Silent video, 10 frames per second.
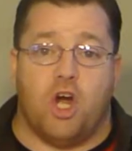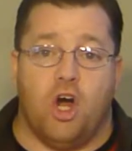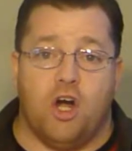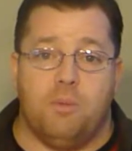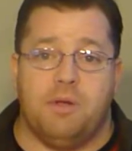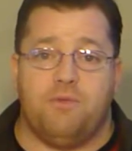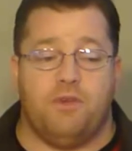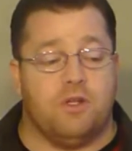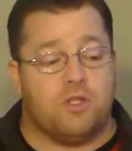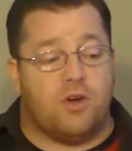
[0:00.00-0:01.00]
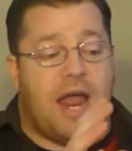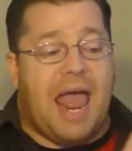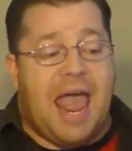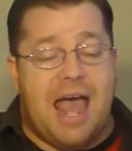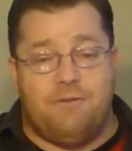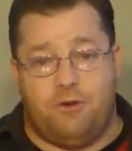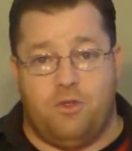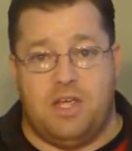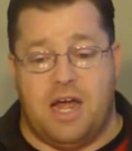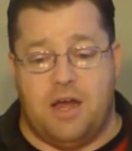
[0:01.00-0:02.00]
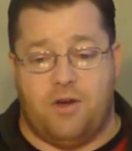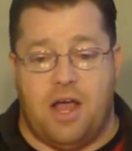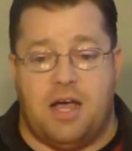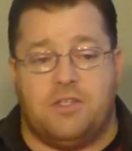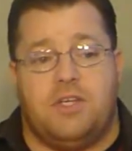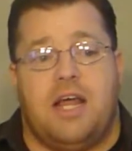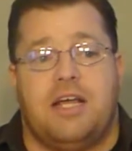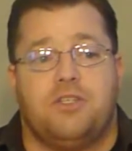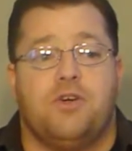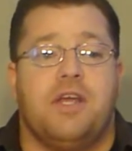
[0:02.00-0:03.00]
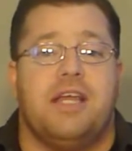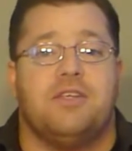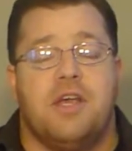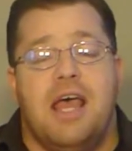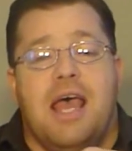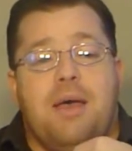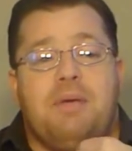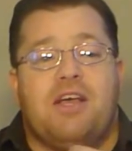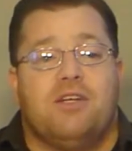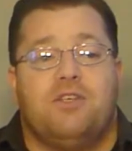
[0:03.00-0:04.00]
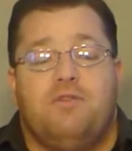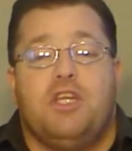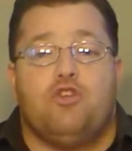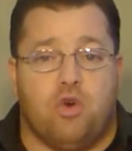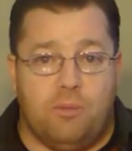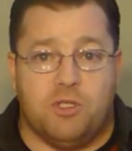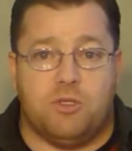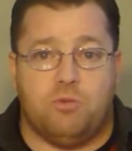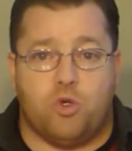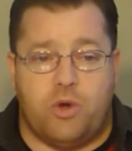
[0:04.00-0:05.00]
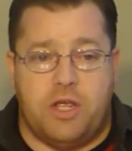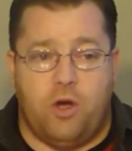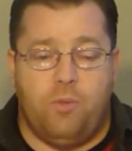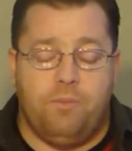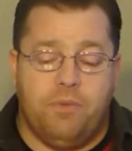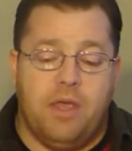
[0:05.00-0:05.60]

a carbon filter after the iron oxidizer is because of the troublesome trio.